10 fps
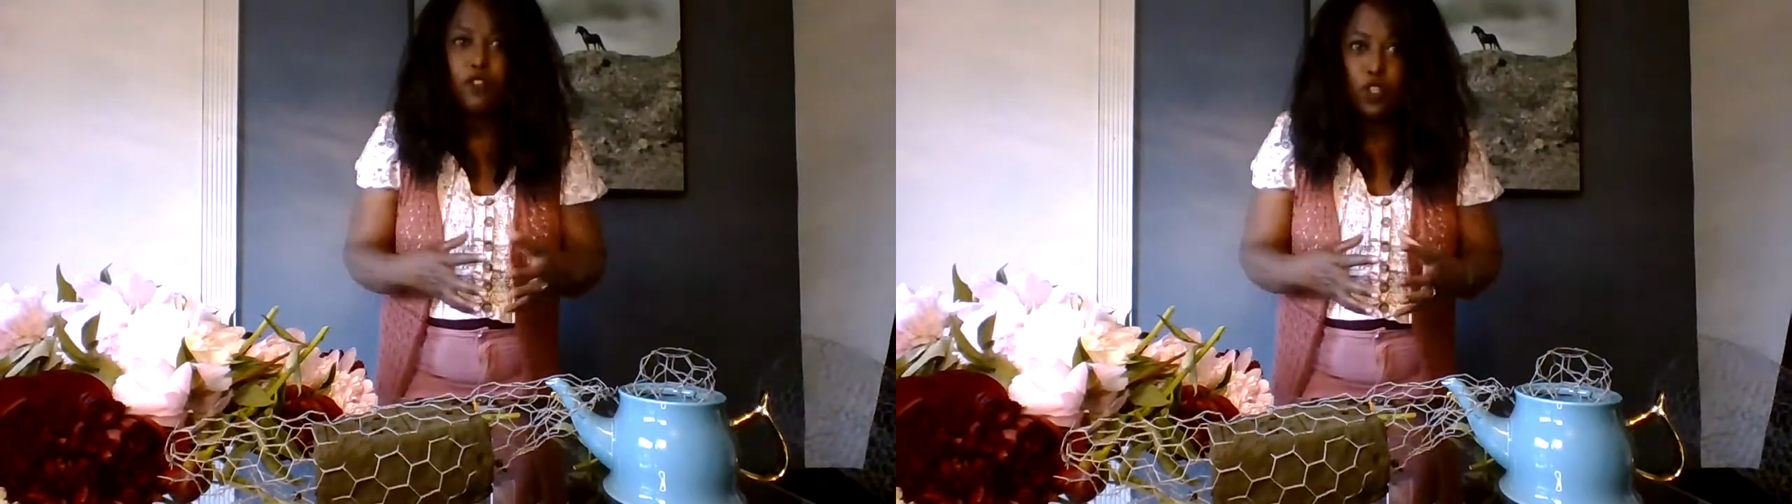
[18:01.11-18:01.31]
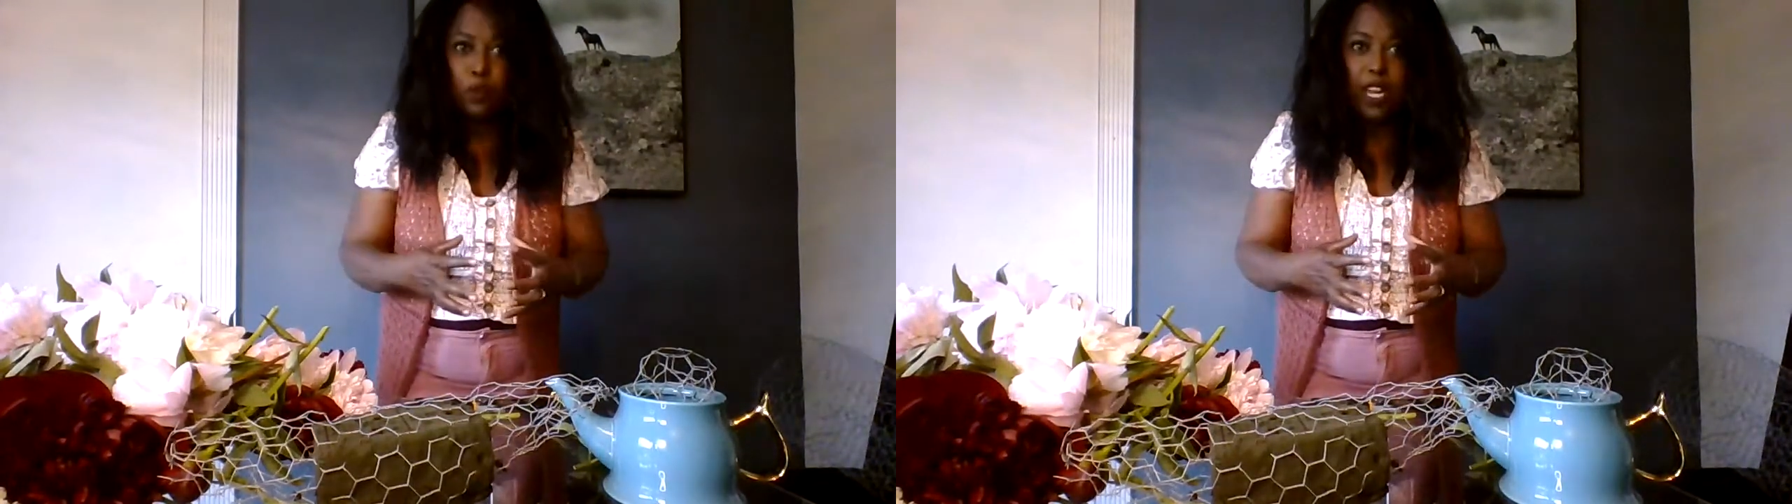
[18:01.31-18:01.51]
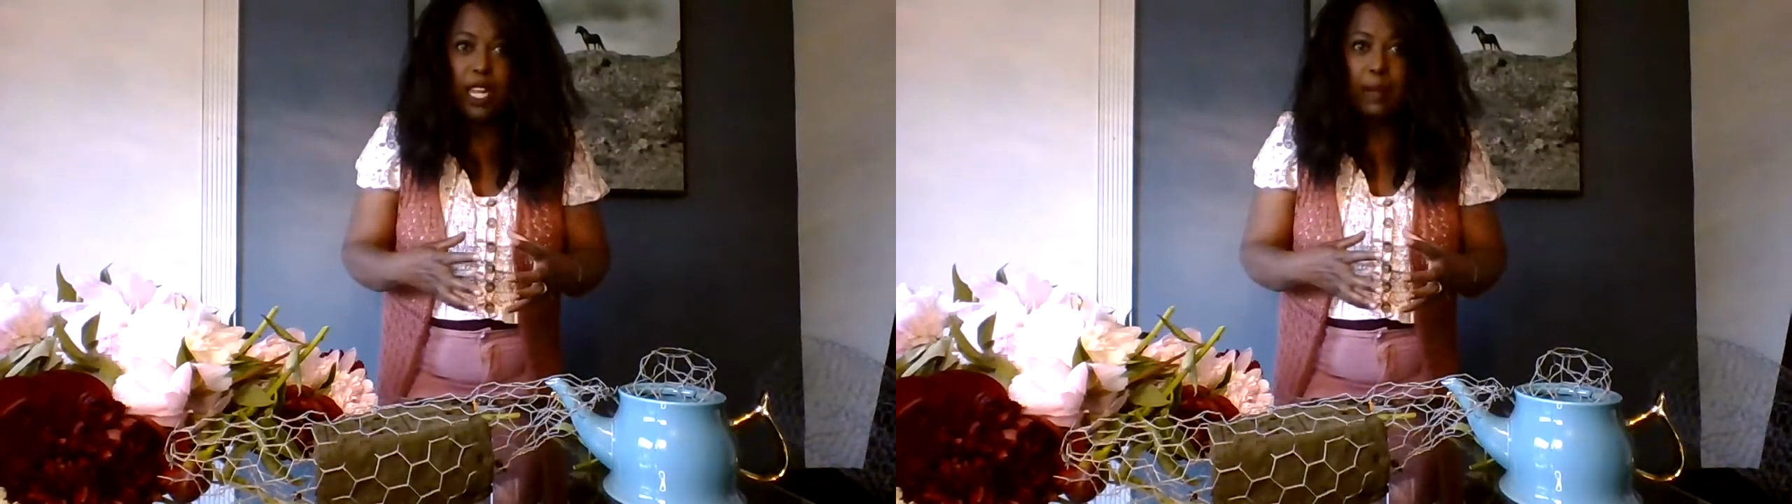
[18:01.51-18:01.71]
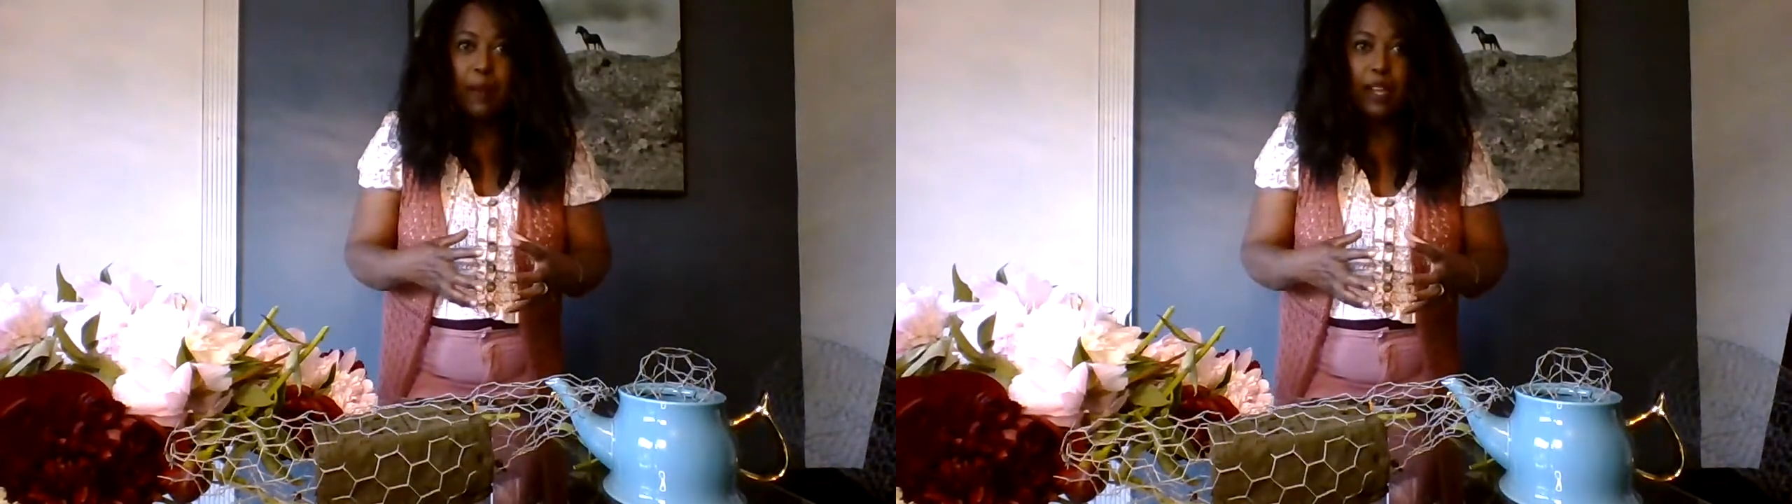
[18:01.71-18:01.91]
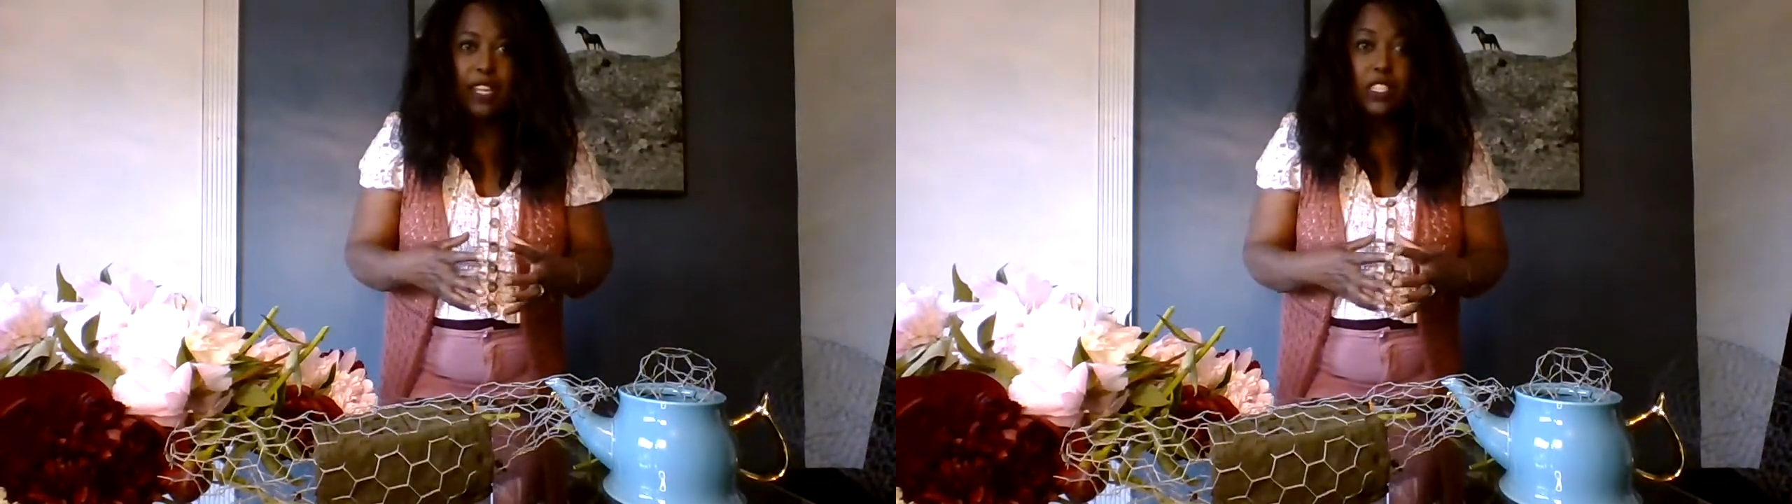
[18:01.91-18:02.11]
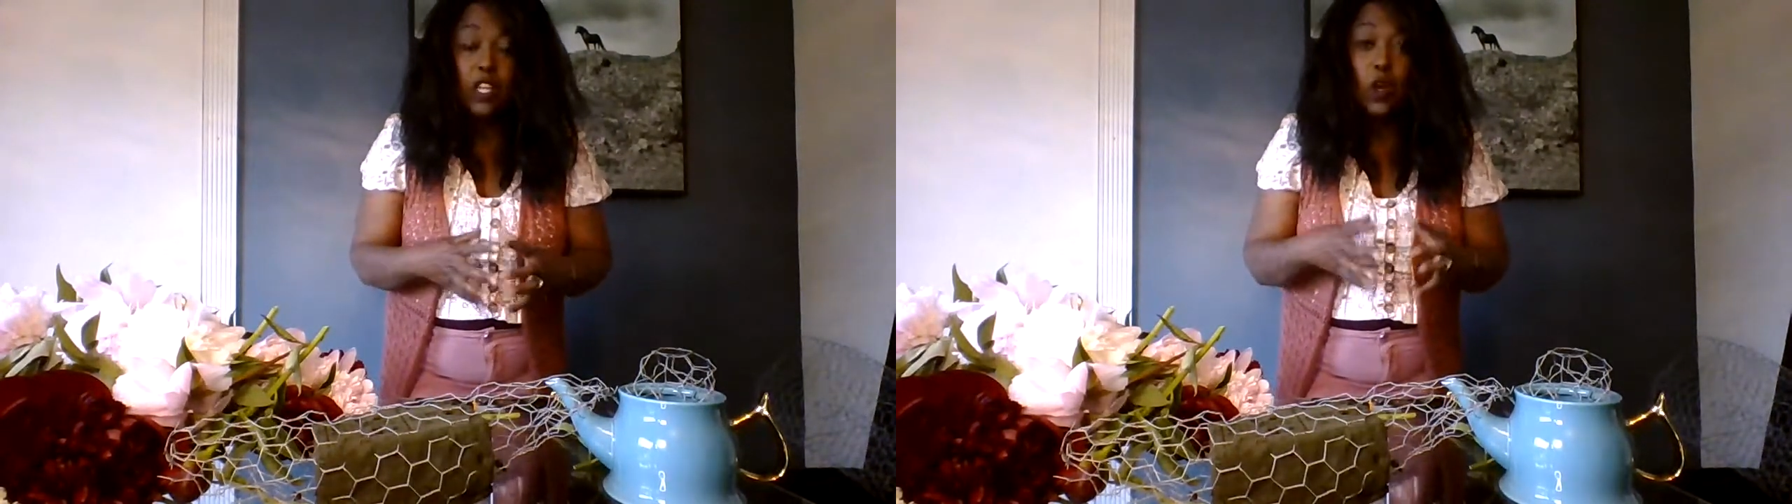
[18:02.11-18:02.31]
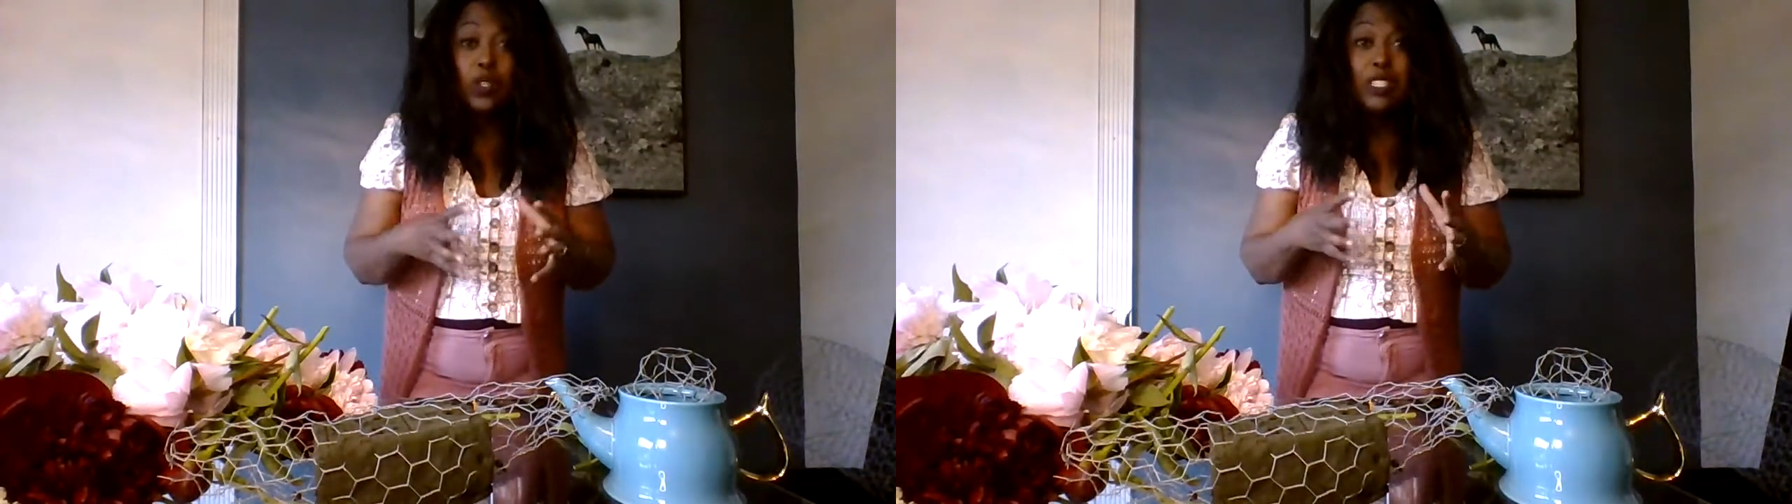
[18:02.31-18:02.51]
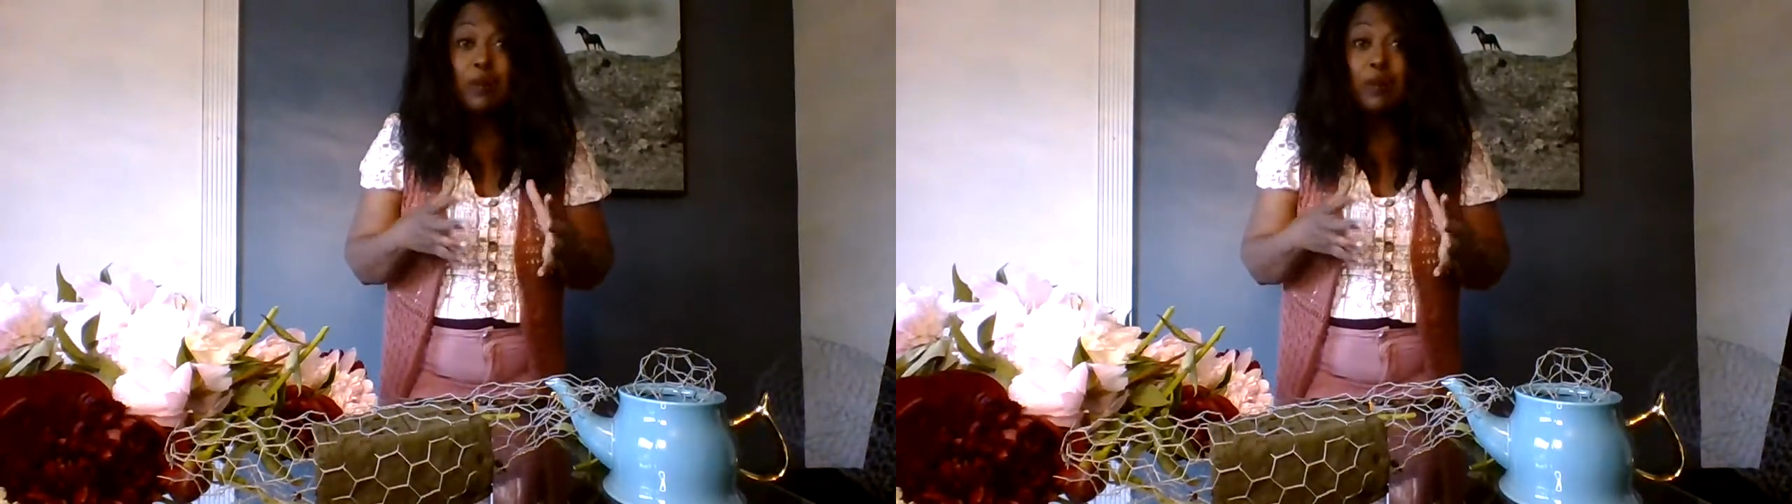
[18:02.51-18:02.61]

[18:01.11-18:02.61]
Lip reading: too many in a bucket. So to